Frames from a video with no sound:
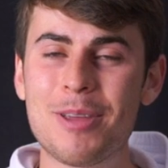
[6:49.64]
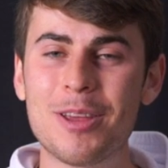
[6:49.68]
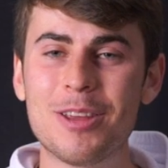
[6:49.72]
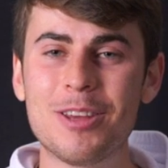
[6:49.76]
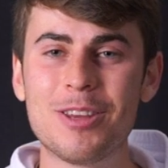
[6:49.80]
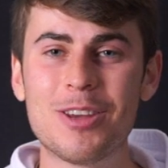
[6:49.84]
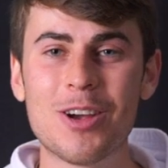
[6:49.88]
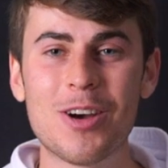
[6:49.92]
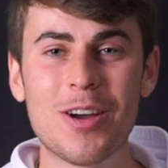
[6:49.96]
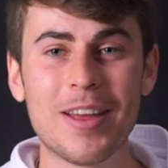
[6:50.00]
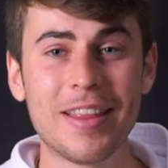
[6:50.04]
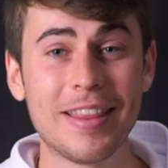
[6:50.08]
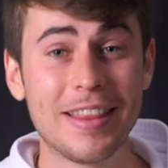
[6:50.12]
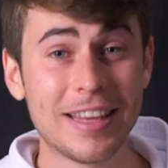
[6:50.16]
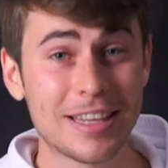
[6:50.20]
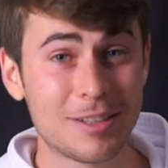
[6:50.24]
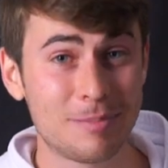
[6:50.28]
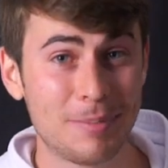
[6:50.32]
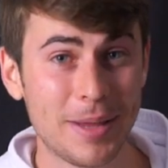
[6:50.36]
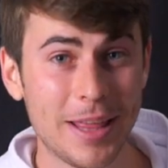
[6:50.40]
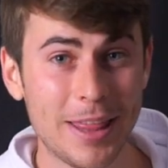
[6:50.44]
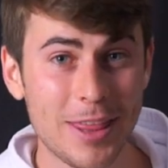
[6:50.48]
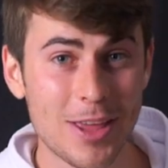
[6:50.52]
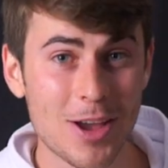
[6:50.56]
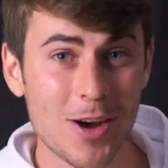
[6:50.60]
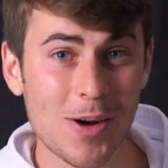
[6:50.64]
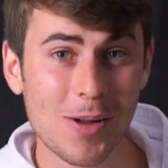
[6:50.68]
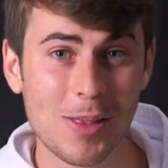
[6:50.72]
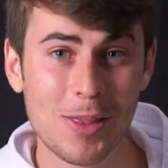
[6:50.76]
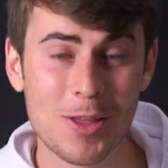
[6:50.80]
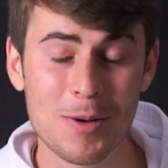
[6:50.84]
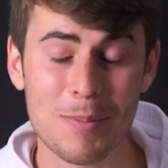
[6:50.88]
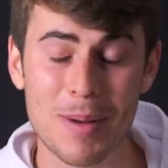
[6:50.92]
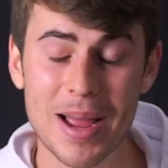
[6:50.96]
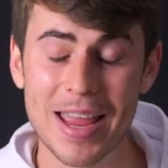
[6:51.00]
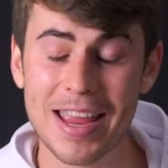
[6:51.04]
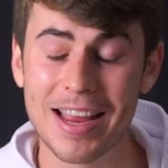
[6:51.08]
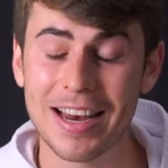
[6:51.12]
you enjoyed this video,
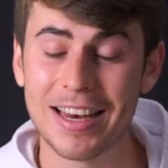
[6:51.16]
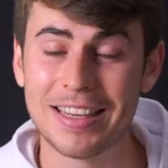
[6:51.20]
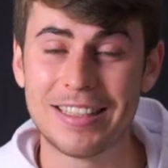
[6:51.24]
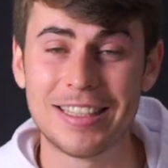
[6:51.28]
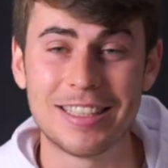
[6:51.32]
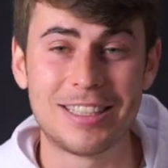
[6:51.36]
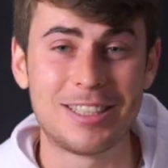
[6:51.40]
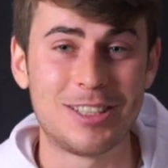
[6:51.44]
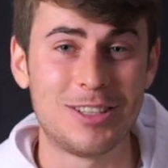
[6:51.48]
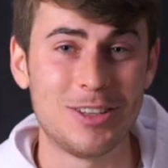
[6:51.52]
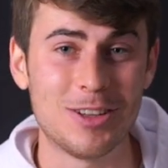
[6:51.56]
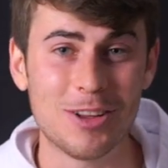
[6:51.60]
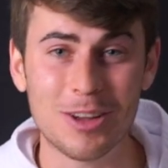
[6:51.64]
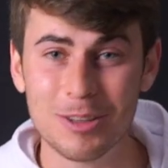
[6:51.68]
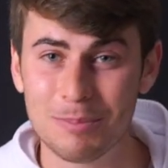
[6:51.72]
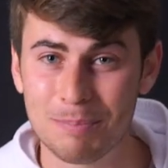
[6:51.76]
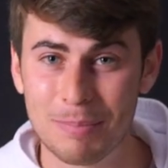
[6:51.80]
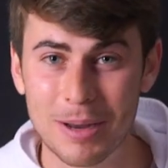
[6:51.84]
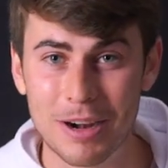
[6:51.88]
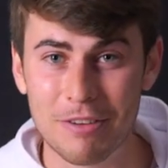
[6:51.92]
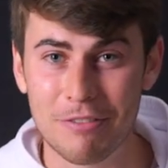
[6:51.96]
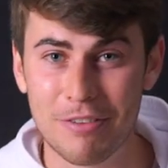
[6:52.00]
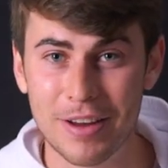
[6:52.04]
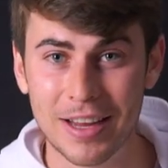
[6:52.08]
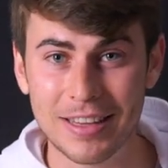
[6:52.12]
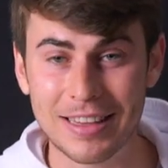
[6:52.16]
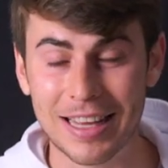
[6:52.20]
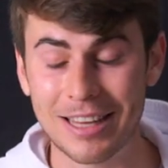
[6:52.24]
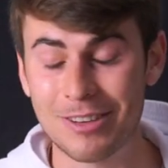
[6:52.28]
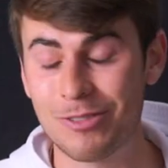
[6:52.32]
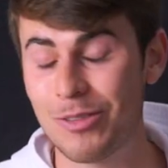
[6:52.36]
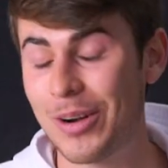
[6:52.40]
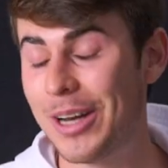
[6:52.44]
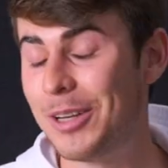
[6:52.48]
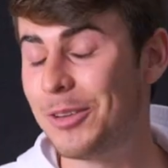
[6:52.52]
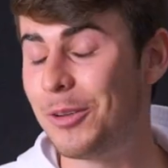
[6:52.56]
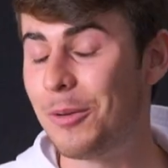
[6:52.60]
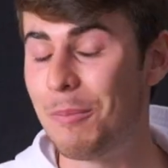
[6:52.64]
although my English is not perfect. I'm
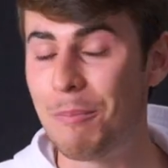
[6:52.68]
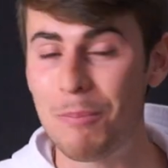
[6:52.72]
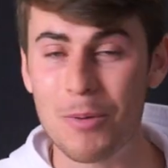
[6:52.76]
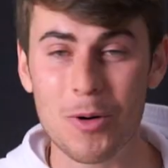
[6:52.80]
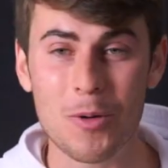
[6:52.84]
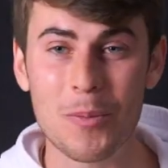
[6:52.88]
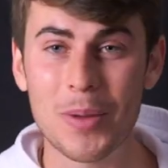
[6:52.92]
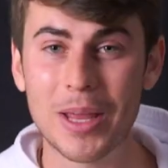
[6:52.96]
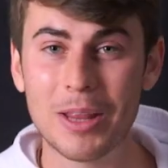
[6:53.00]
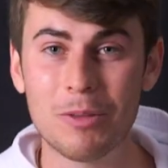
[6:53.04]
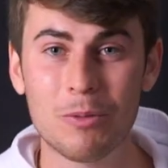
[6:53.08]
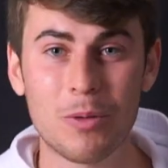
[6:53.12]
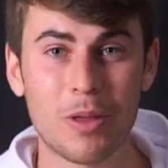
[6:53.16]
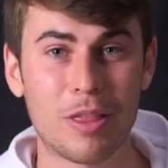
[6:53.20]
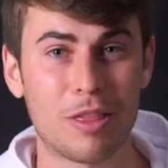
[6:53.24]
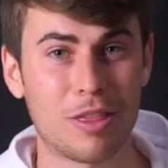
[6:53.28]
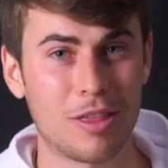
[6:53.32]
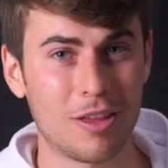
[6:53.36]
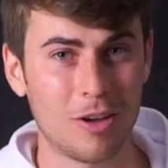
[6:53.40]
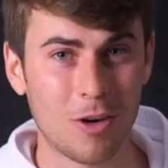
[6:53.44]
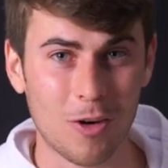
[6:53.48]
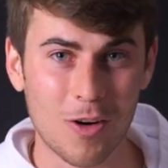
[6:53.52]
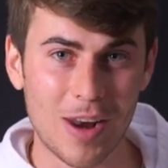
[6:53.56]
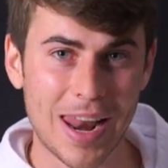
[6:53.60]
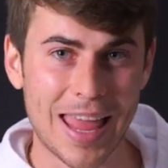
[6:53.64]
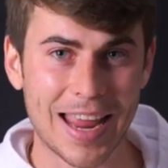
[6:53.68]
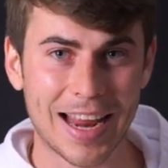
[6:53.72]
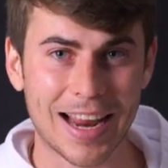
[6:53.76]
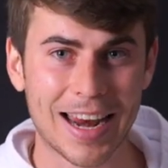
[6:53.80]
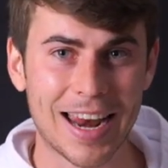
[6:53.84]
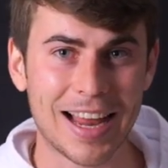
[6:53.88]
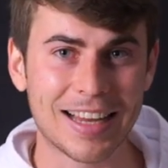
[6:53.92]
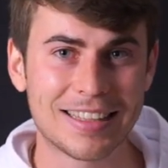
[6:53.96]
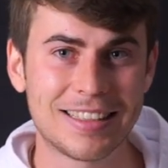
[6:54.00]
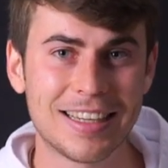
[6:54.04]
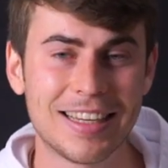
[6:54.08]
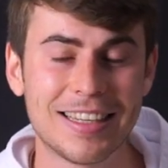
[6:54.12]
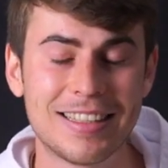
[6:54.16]
trying to improve it with online
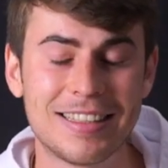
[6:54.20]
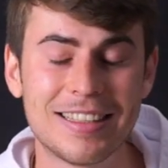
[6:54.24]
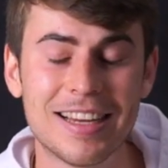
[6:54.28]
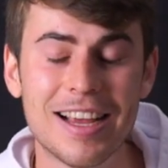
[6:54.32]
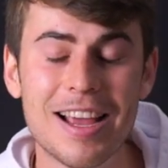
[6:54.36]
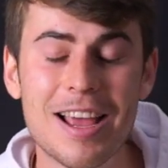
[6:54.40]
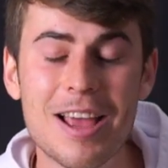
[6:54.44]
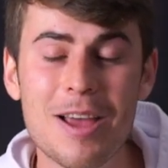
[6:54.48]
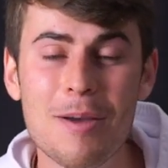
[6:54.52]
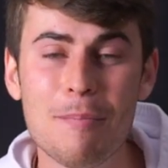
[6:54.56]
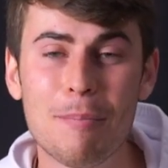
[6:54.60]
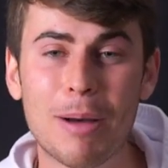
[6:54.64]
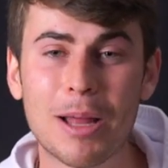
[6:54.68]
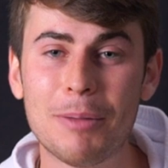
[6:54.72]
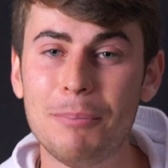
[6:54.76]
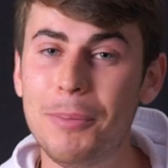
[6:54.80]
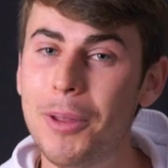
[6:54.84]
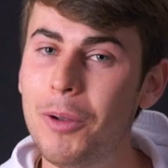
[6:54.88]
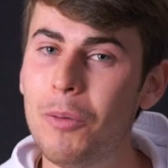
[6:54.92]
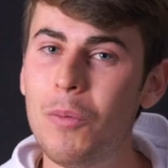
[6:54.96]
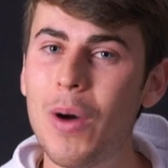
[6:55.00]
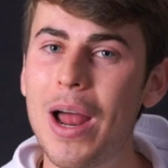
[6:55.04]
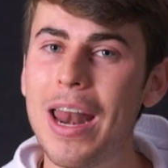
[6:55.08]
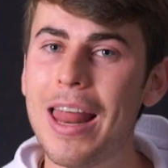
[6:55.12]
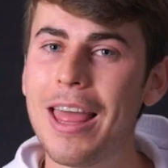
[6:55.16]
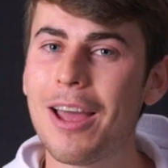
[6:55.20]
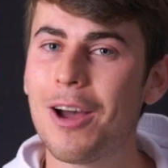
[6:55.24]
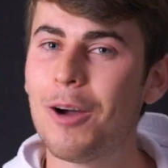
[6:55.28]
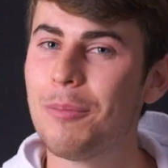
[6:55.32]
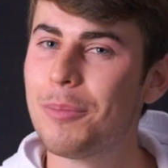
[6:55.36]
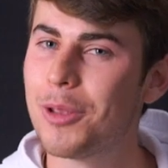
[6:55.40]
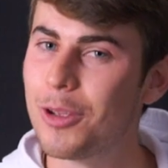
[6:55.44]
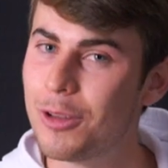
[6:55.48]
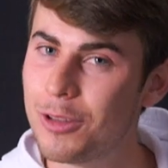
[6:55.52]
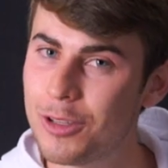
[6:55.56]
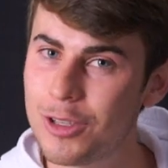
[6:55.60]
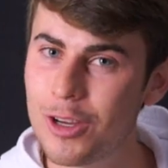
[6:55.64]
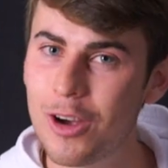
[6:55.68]
classes. But meanwhile, I hope
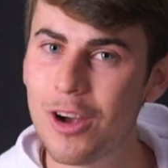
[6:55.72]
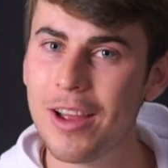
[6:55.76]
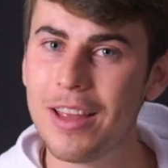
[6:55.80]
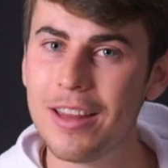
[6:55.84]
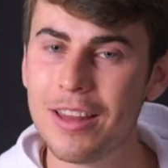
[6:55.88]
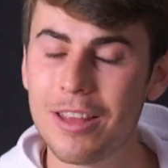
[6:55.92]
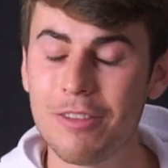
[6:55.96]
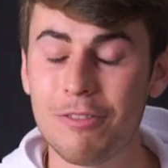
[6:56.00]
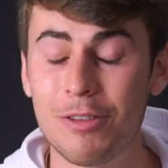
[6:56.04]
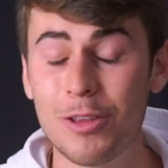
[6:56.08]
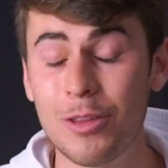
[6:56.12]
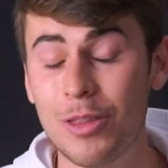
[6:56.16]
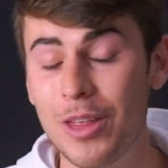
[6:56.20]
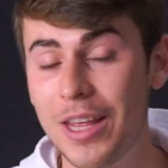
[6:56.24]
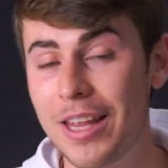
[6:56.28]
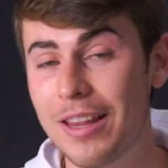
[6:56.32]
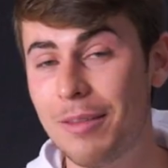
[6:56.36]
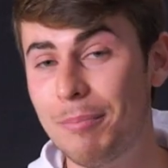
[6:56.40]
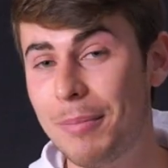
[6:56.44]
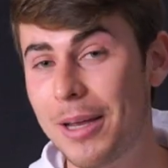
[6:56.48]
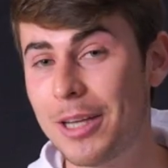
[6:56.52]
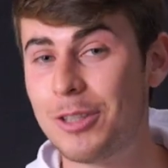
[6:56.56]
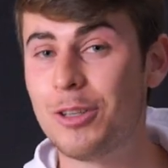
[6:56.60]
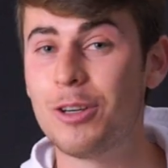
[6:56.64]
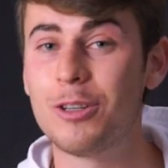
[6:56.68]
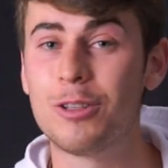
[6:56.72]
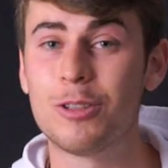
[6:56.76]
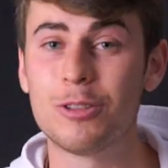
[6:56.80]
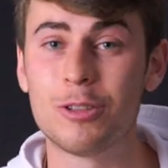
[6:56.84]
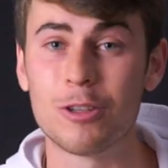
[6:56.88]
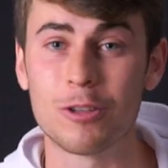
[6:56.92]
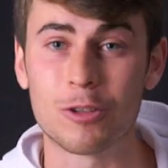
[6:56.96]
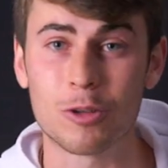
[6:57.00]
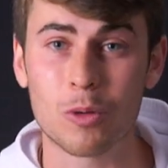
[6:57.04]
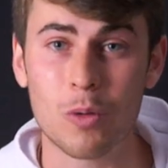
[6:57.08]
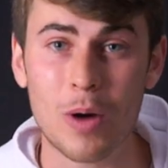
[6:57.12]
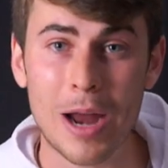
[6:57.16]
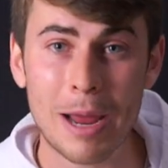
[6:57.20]
you enjoyed. If you did, make sure to
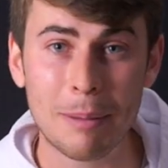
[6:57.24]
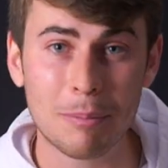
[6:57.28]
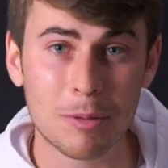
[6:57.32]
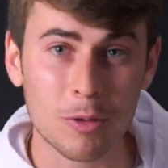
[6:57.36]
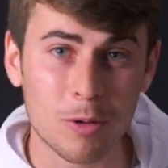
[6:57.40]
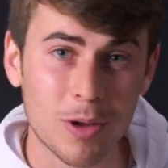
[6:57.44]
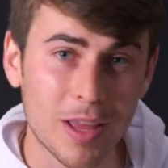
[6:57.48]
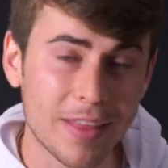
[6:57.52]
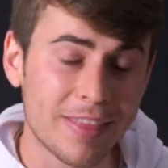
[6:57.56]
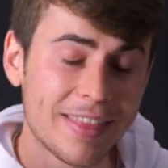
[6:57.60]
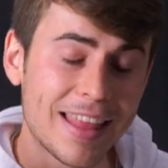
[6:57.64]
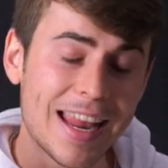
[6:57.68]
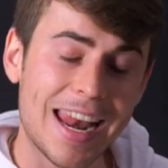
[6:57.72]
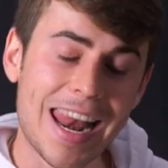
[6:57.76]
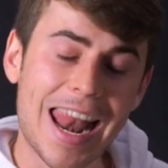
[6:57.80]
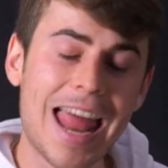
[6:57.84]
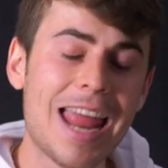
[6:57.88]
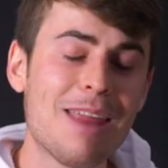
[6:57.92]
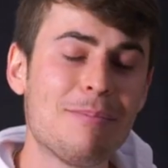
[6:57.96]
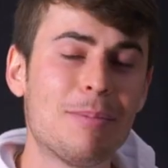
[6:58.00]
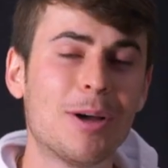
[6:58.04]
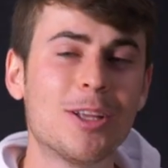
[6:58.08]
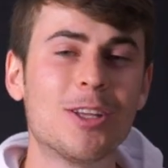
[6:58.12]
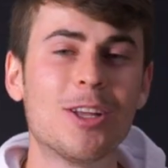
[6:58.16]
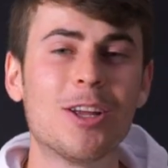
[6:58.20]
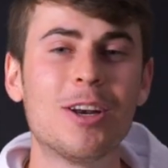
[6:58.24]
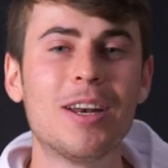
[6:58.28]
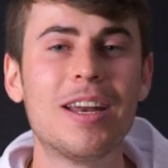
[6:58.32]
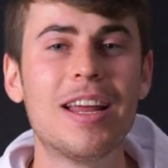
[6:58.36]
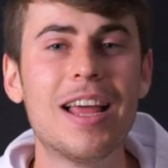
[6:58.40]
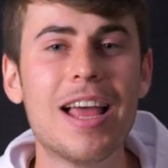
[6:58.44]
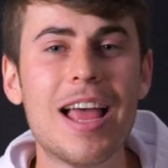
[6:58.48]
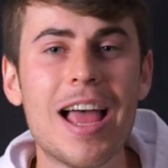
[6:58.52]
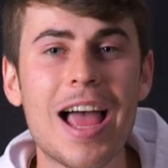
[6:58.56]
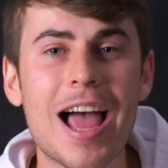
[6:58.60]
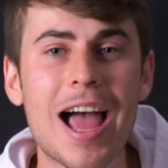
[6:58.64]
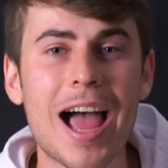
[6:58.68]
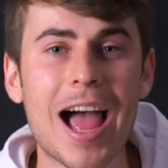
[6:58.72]
subscribe, to hit the like button,
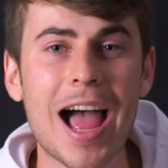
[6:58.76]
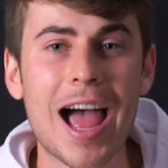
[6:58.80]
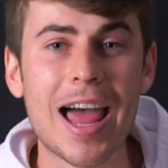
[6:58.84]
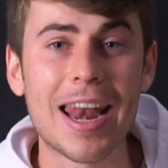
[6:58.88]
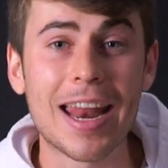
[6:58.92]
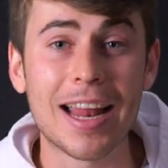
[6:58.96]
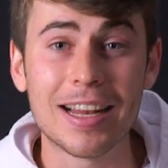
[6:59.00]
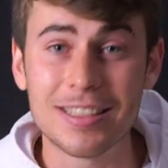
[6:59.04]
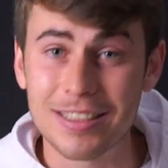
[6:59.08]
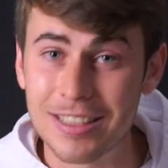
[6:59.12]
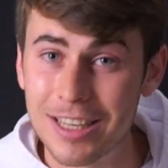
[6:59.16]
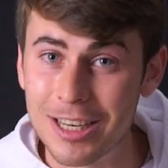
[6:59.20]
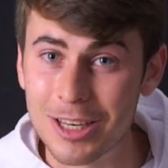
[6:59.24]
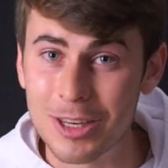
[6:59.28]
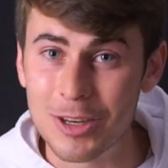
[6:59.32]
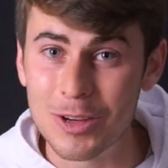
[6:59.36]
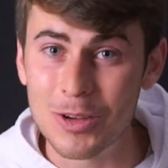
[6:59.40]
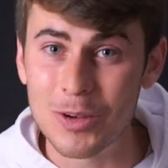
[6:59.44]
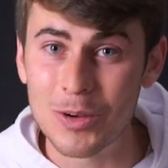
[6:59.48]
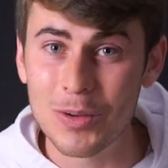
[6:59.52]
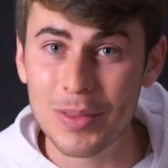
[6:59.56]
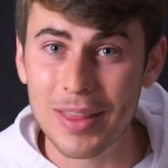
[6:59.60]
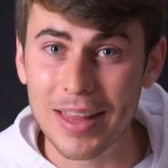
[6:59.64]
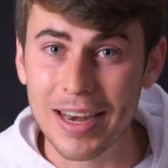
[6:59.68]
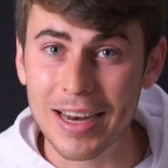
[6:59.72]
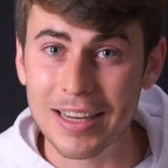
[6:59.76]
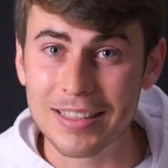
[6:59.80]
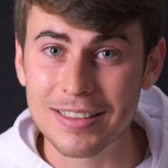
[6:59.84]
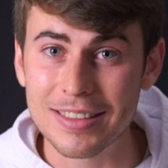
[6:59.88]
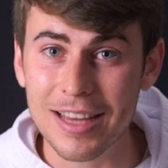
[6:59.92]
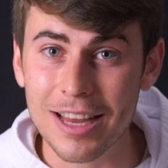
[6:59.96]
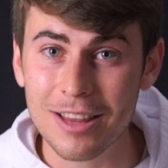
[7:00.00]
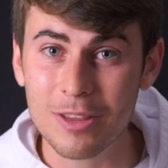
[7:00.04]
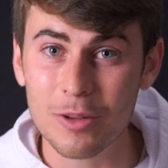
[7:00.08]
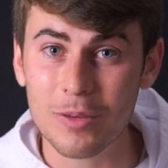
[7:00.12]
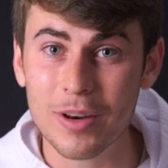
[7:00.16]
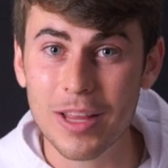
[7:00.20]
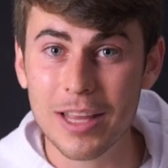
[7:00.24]
and I'll see you the next
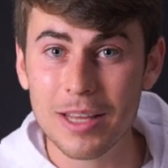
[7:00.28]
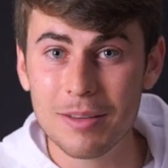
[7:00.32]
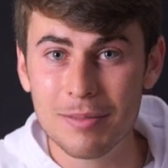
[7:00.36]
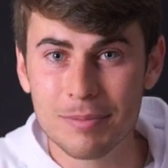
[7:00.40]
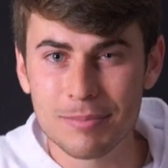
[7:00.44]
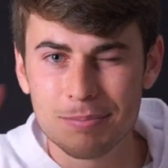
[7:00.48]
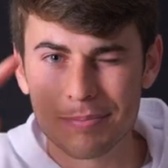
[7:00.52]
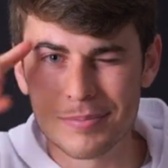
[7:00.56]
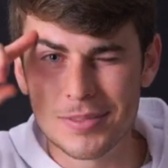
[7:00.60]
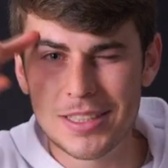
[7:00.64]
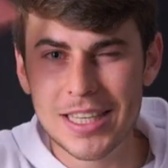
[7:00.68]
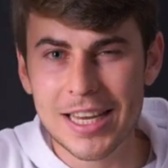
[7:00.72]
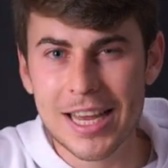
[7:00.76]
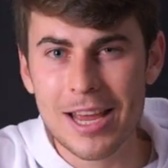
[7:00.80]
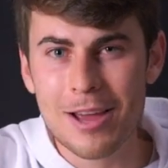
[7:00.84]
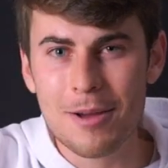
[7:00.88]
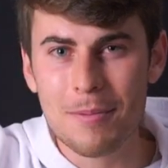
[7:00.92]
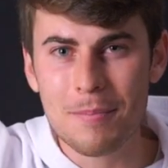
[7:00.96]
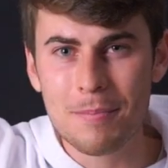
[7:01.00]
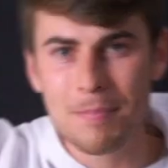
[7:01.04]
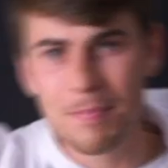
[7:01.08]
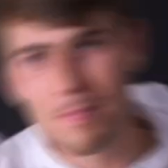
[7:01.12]
Saturday. See ya!